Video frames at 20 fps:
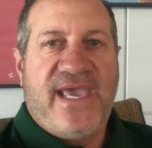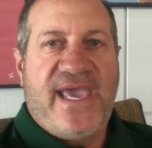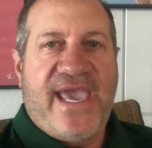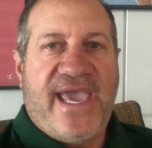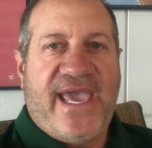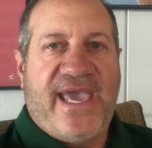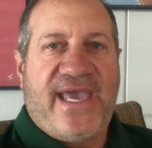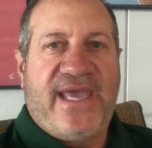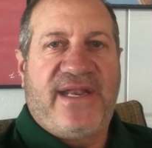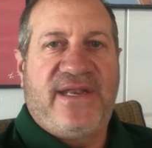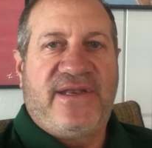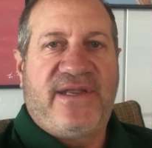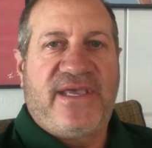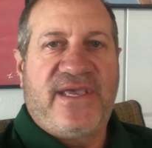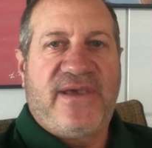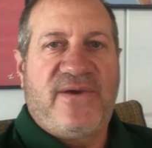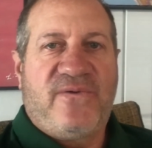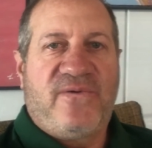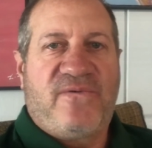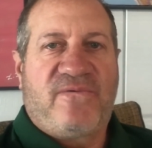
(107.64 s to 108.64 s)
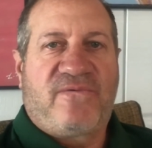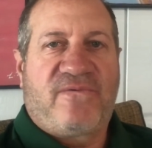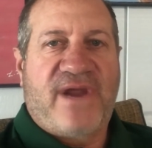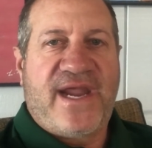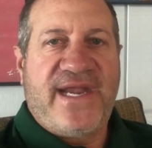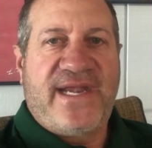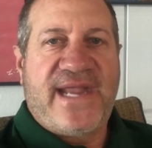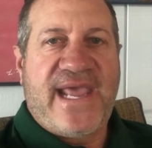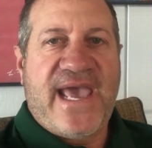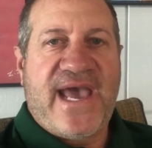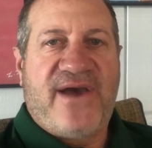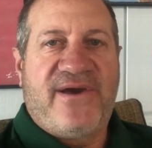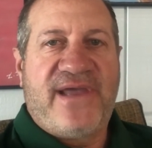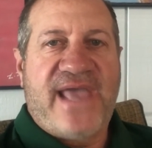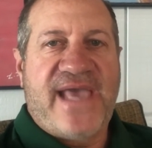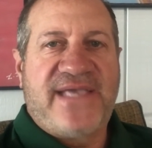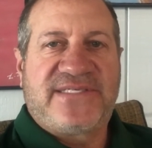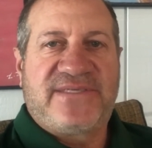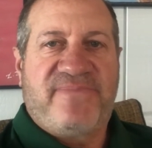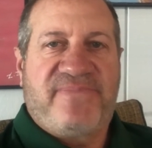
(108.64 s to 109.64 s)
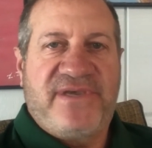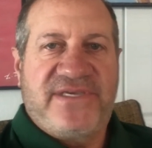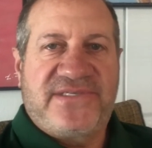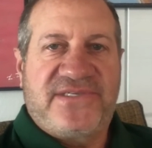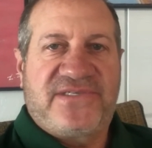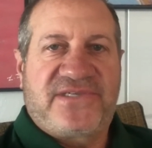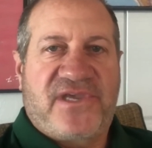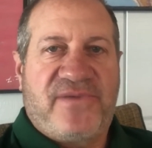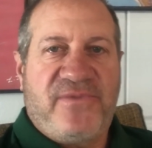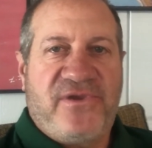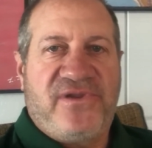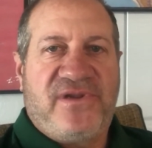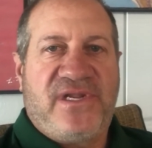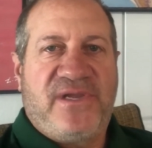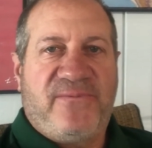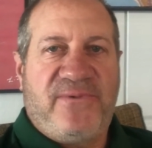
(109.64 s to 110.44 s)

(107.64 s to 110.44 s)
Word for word: And right now, as a business community,